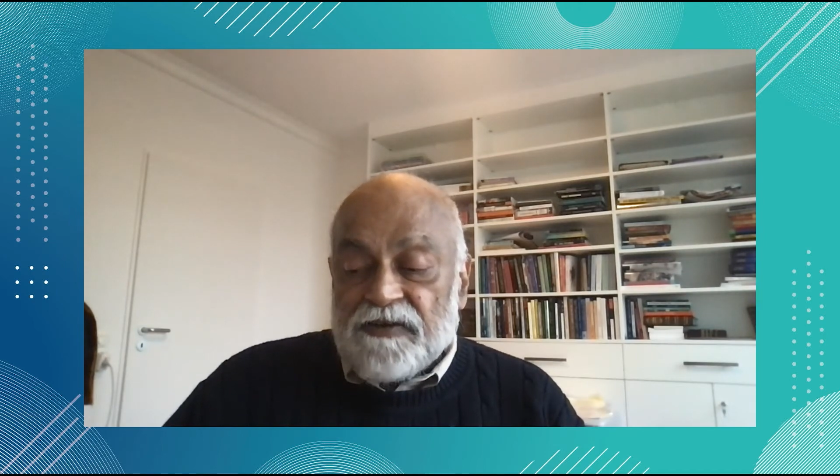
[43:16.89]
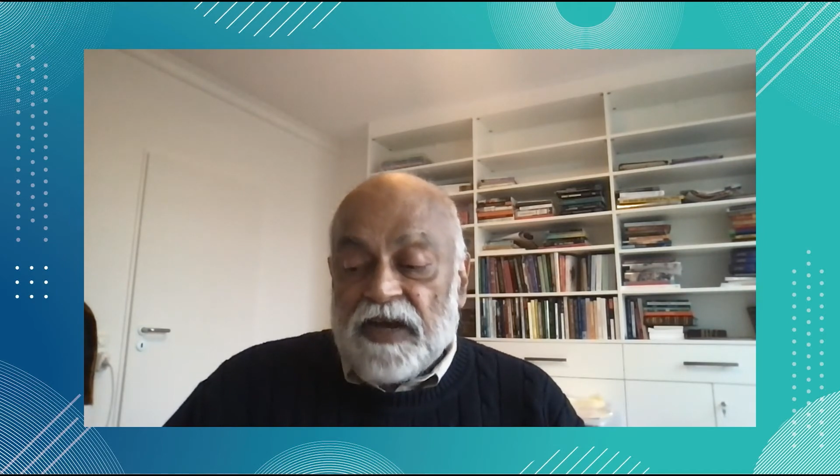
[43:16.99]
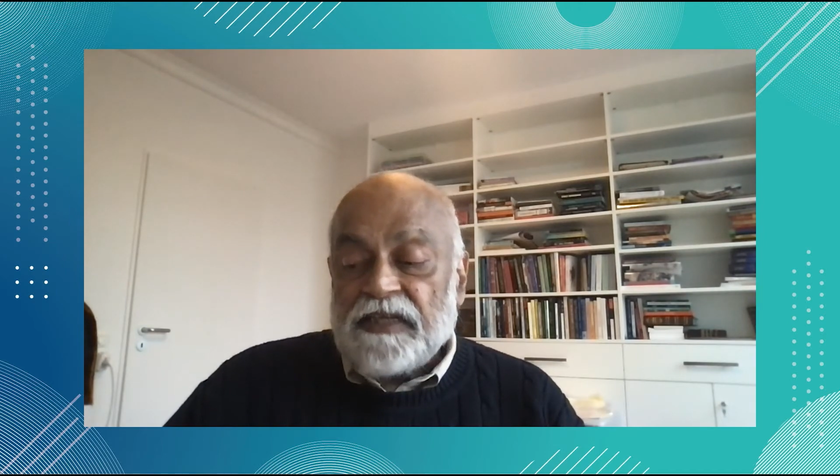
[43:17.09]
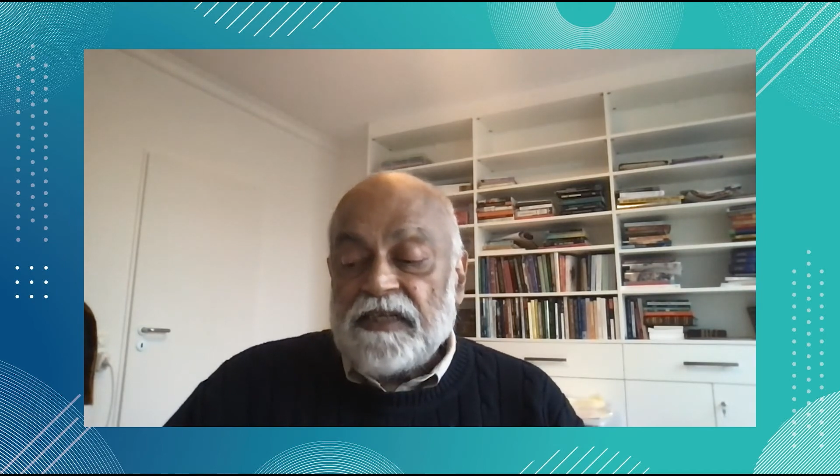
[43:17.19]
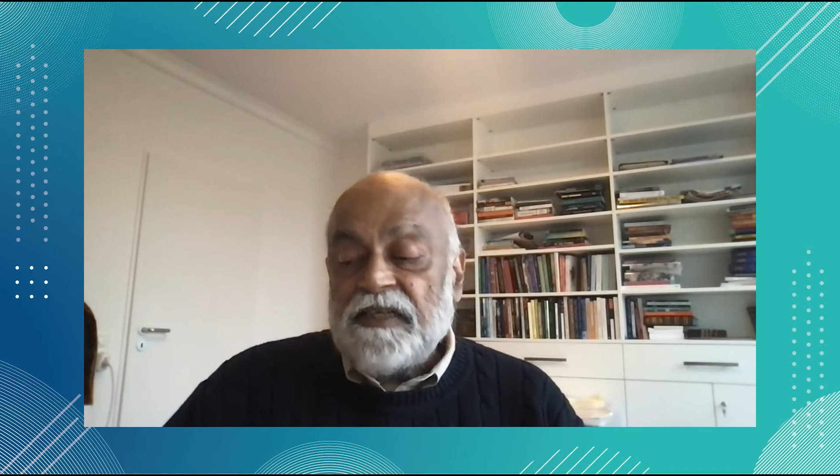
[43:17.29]

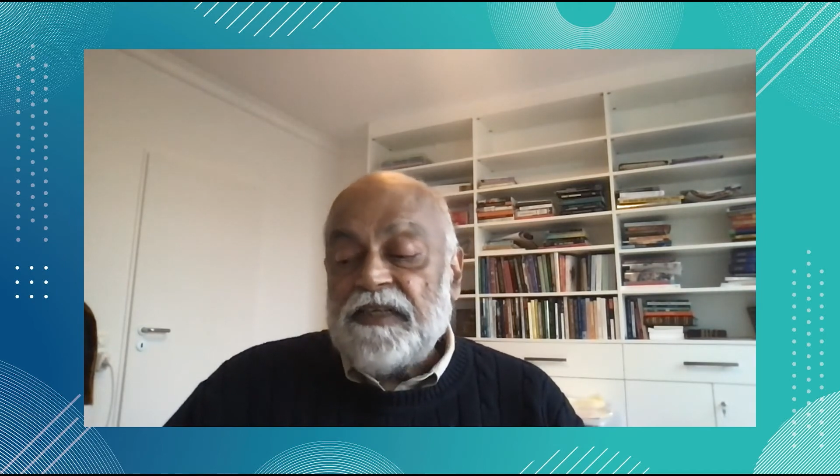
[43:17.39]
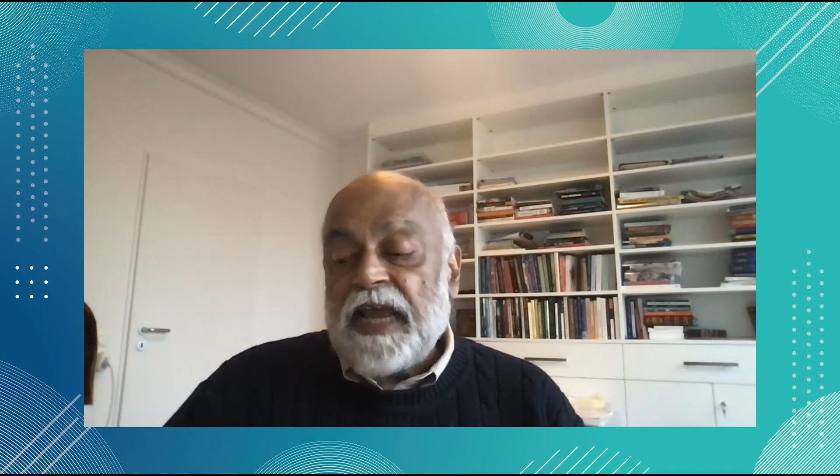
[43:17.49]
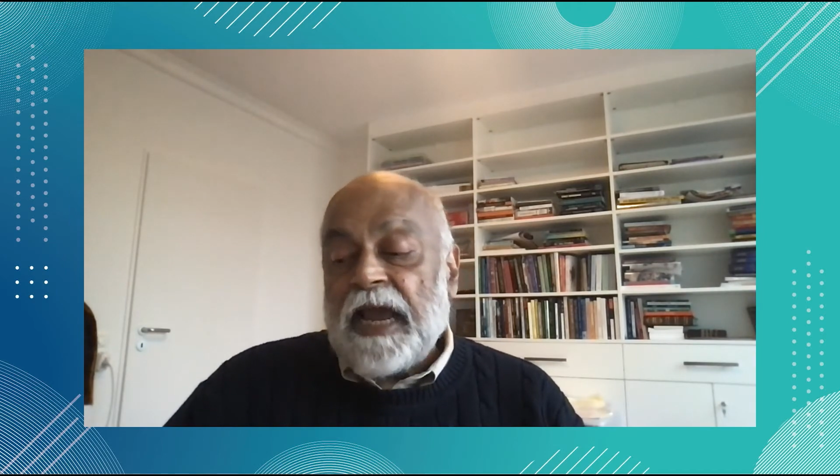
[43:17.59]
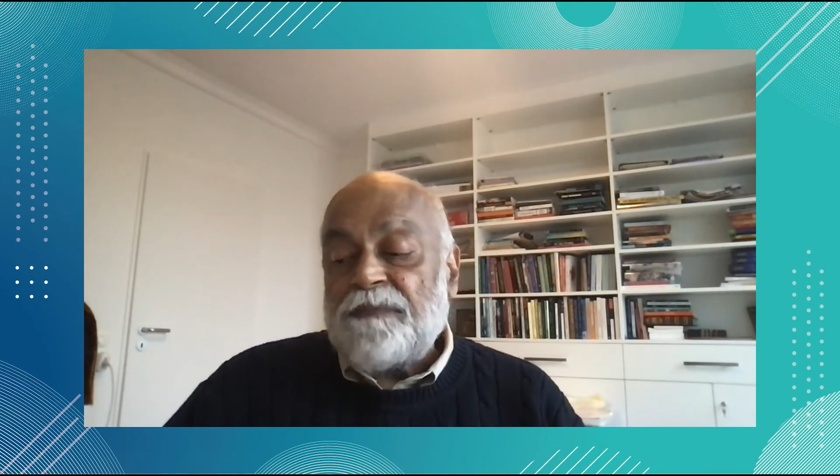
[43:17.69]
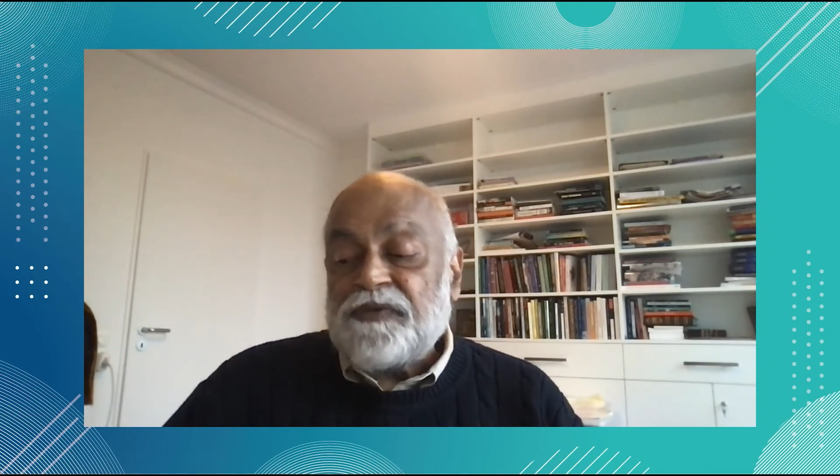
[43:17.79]
rather
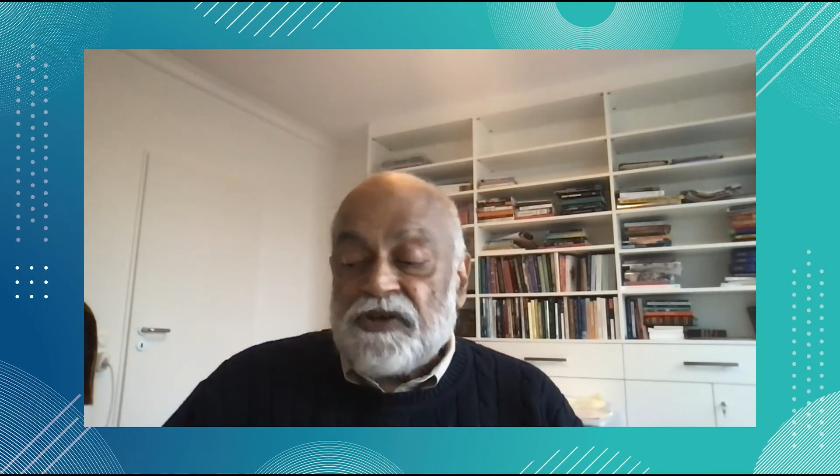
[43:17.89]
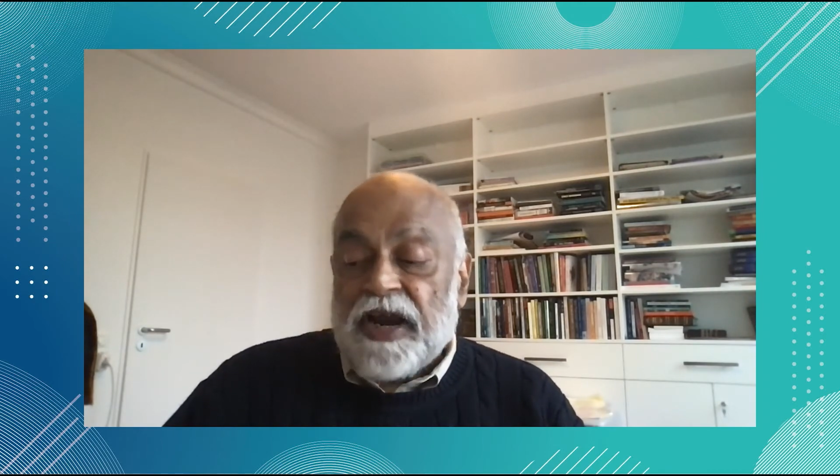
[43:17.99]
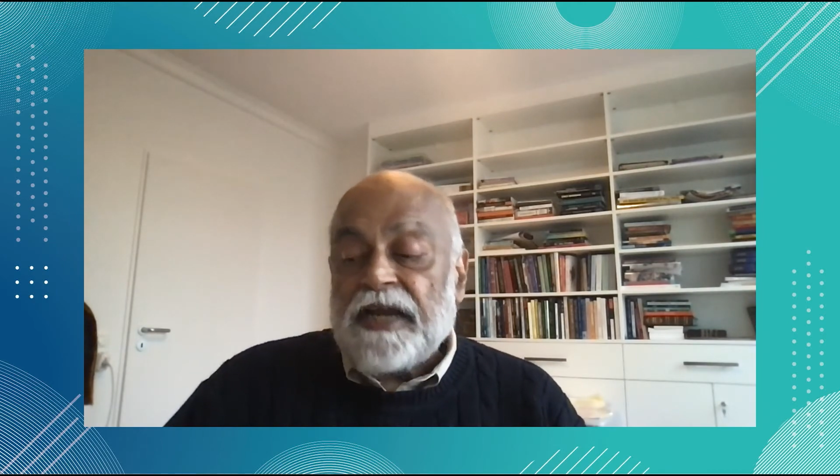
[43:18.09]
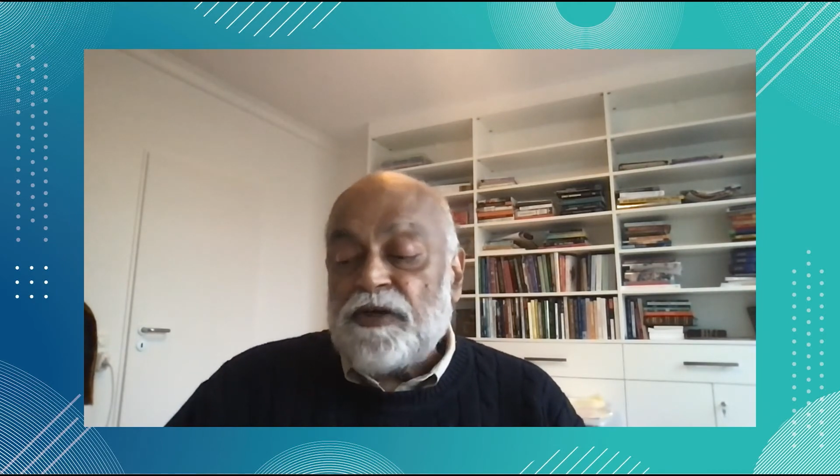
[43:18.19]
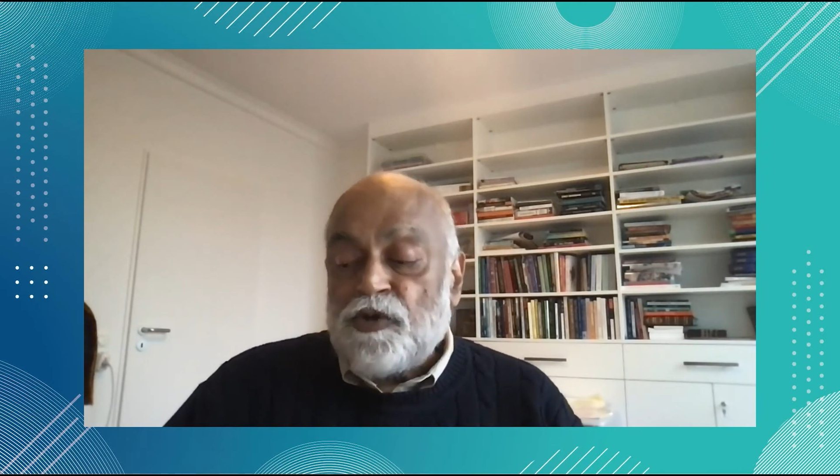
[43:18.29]
than the
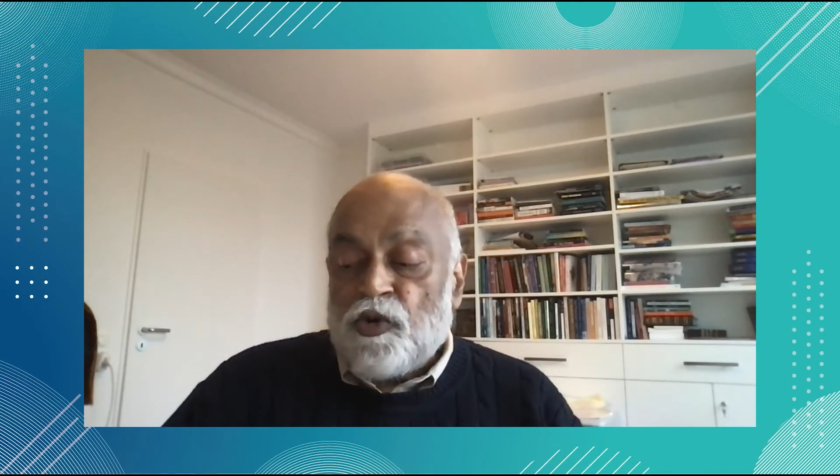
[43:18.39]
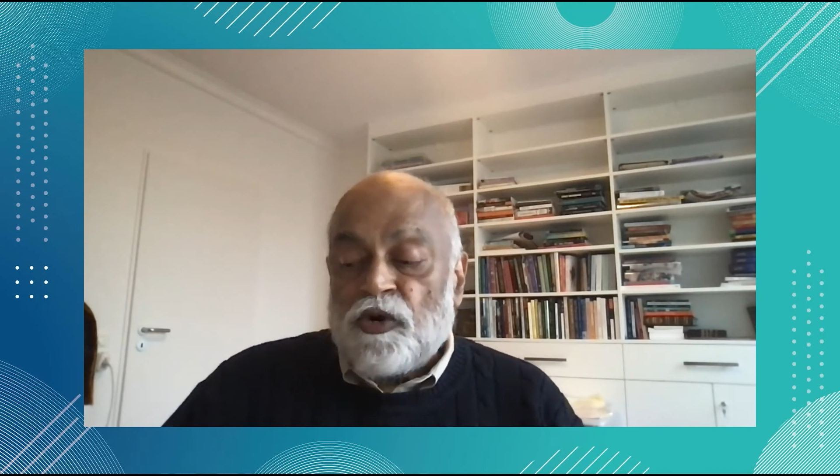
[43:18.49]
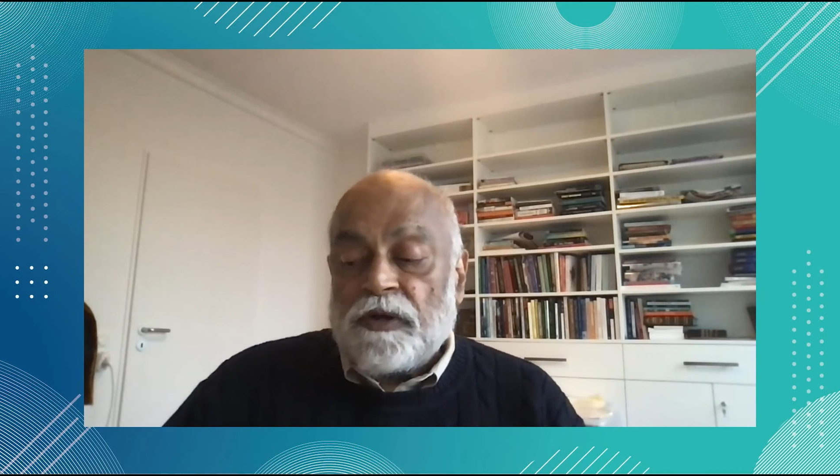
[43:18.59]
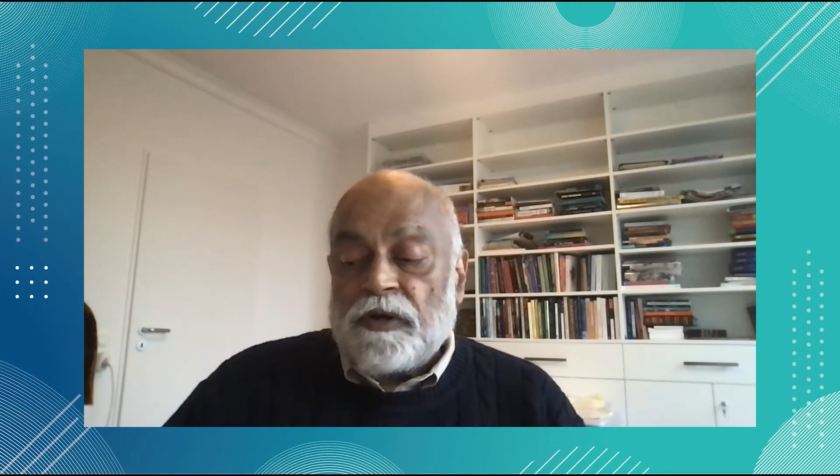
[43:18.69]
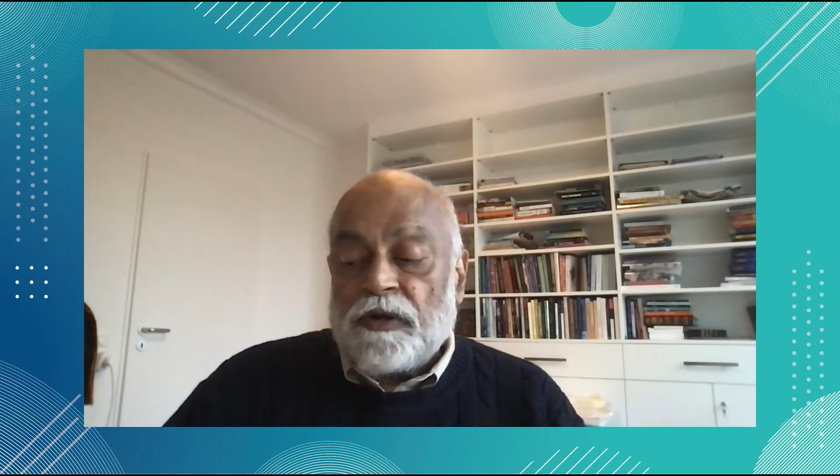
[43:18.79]
abstract
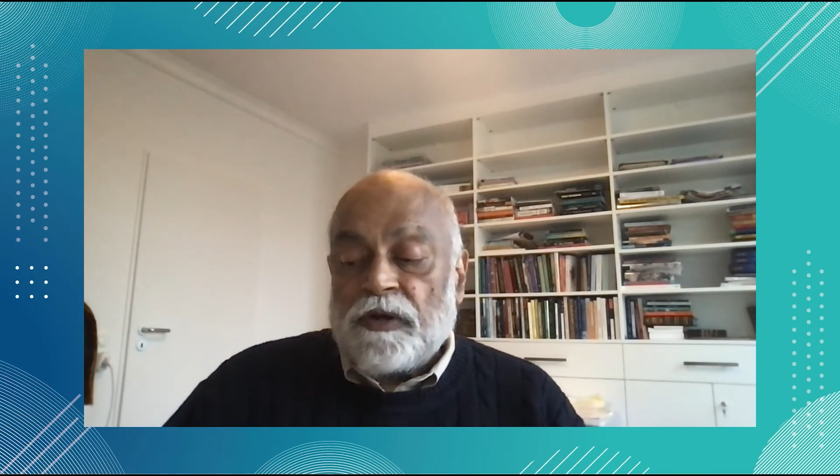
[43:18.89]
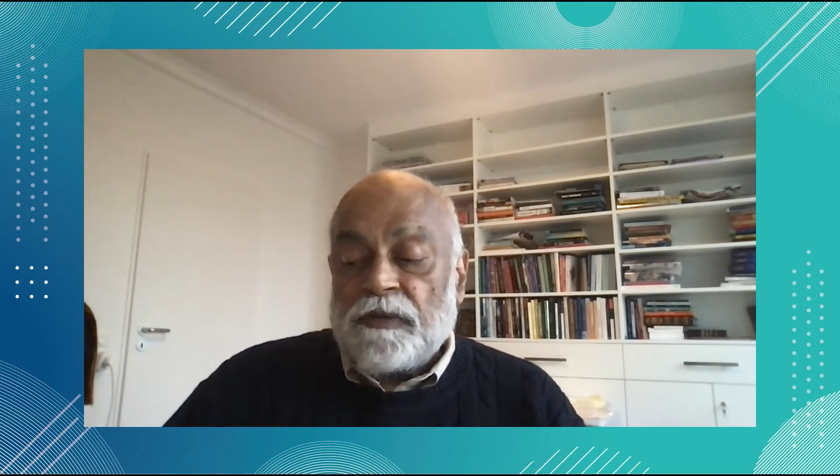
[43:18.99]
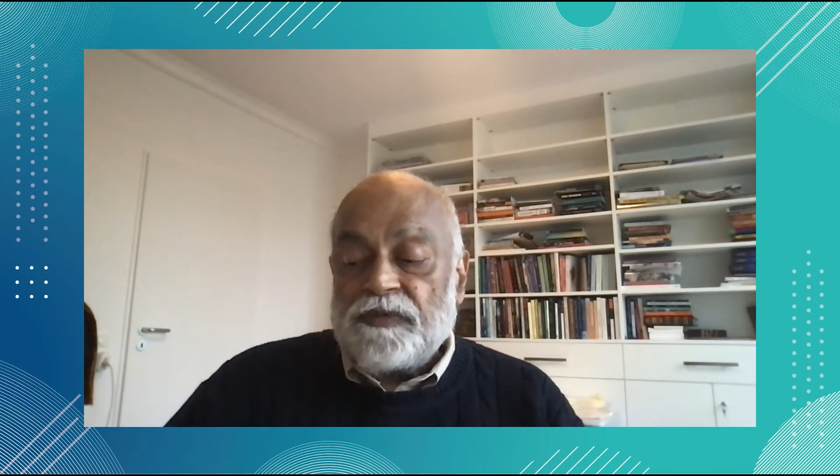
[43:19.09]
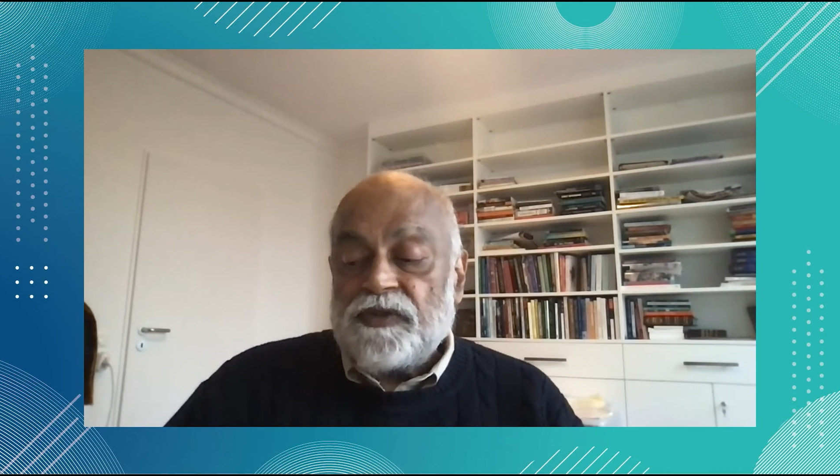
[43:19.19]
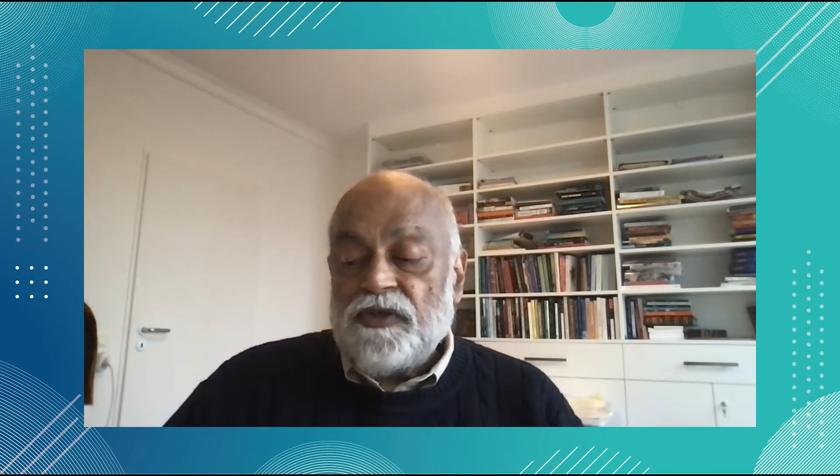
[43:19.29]

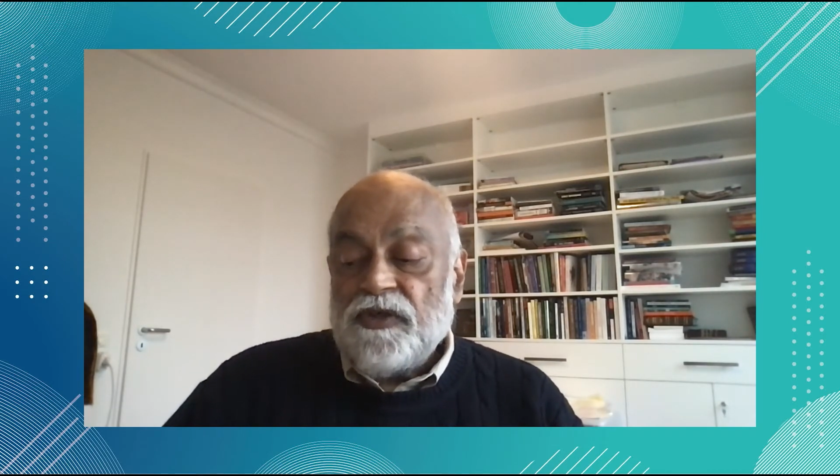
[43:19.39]
norms